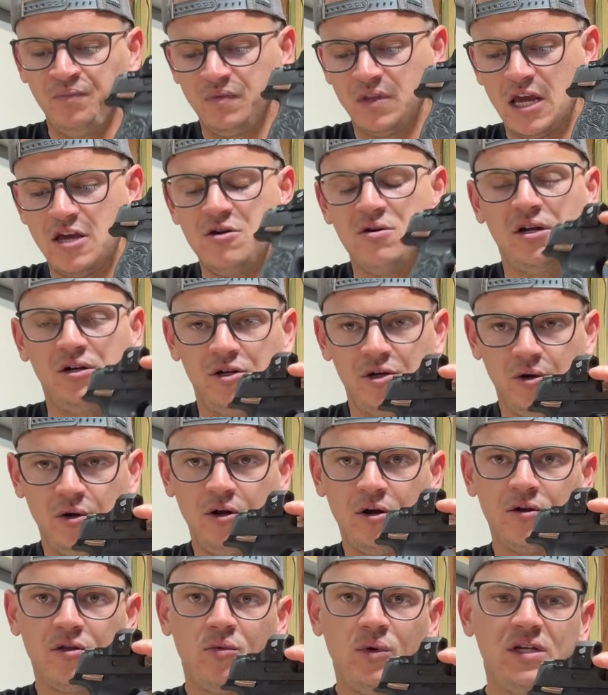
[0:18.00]
that you can do to
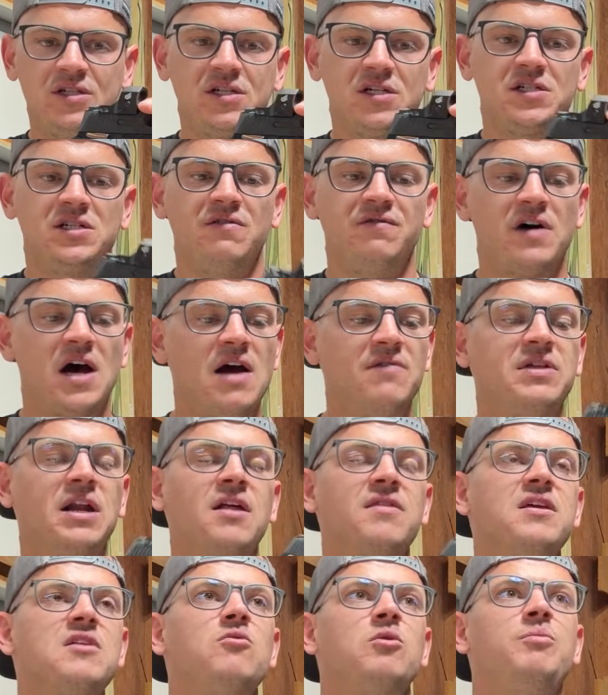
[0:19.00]
your 365 that I
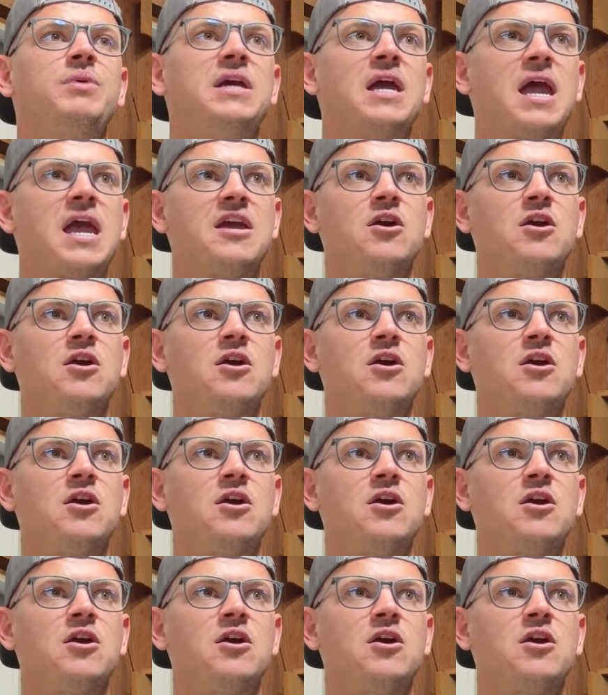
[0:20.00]
think would be a